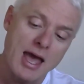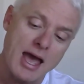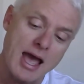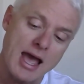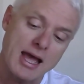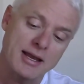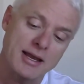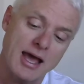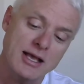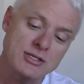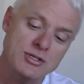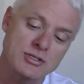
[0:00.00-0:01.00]
And
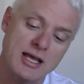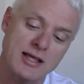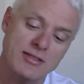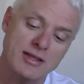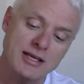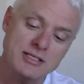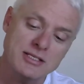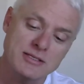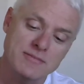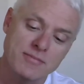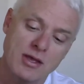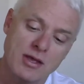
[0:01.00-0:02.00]
as you set
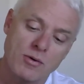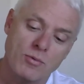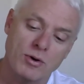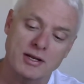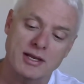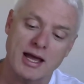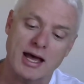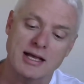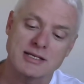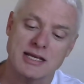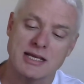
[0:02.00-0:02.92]
this, what it does